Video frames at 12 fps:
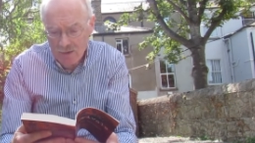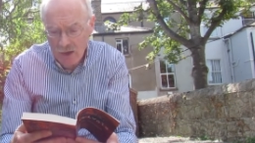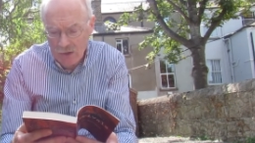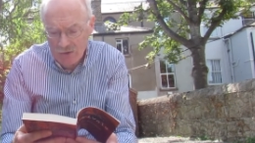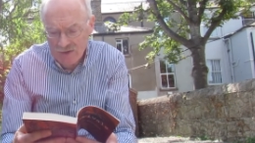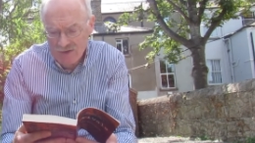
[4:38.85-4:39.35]

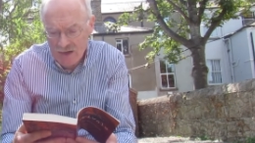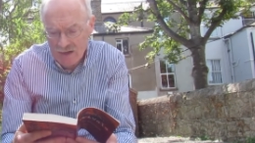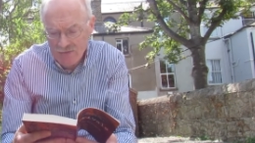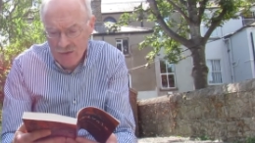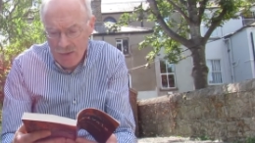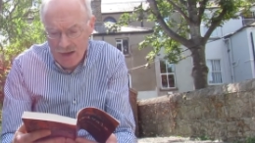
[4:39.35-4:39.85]
I understand
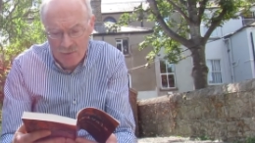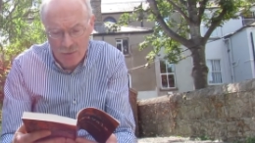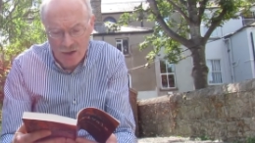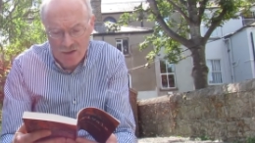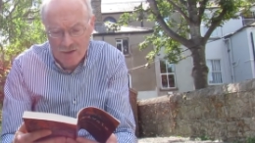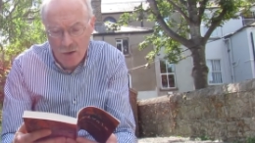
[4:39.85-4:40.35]
I to pay a
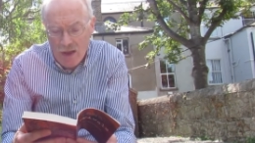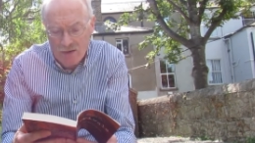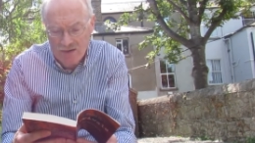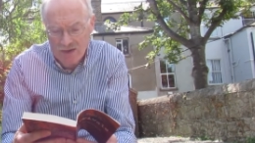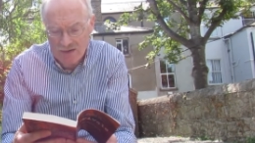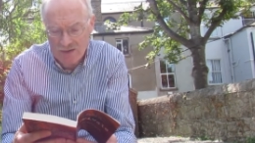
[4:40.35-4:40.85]
price, so
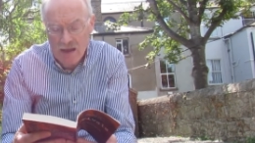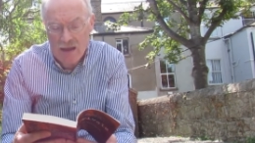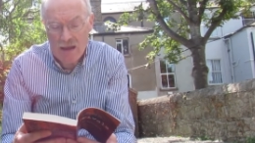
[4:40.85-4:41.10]
how's this?